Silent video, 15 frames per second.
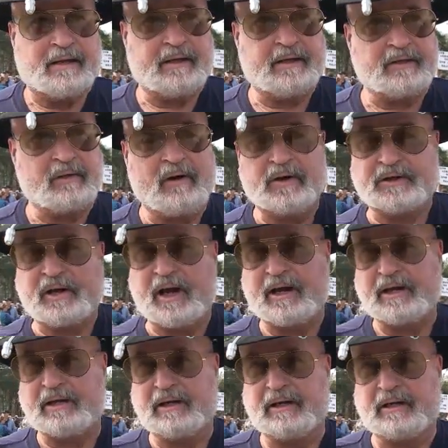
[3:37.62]
As long as
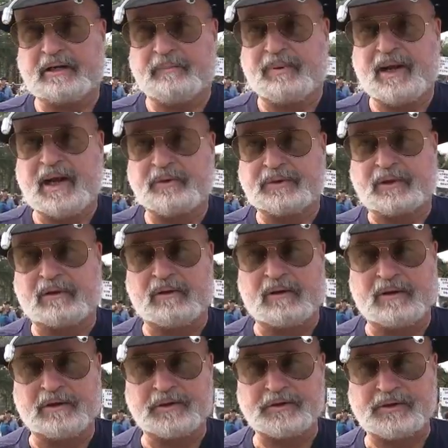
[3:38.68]
I comply with the
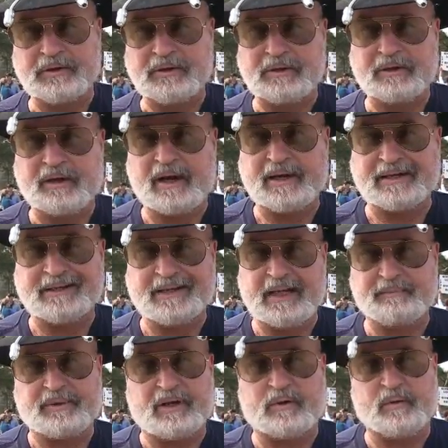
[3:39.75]
laws, I can
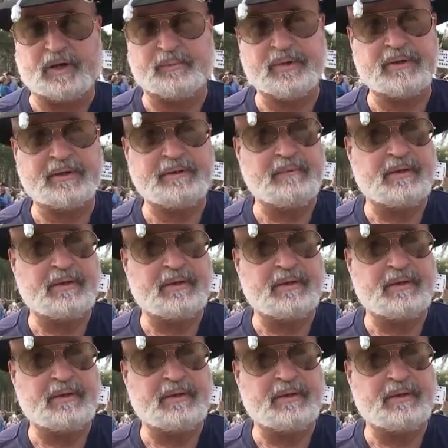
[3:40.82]
keep that weapon.